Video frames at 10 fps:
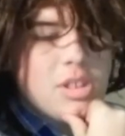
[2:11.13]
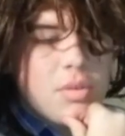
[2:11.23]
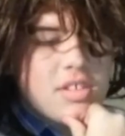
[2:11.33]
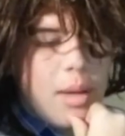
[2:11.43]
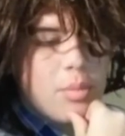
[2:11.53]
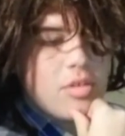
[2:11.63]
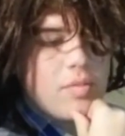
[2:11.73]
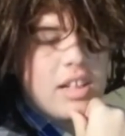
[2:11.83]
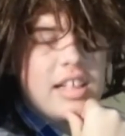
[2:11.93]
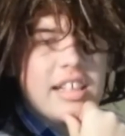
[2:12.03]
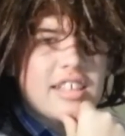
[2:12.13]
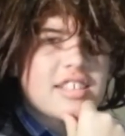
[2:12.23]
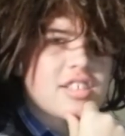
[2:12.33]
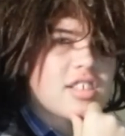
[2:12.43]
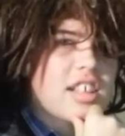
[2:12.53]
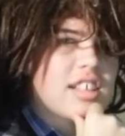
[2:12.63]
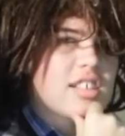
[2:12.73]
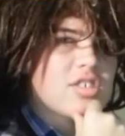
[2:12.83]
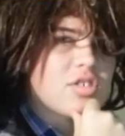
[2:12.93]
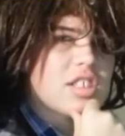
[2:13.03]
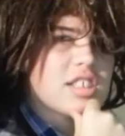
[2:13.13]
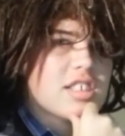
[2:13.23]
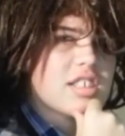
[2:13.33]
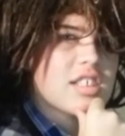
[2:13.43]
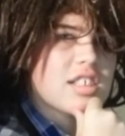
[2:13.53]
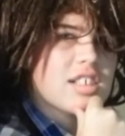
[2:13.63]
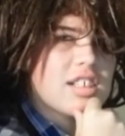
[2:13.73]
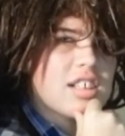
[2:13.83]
examples of the leading industries in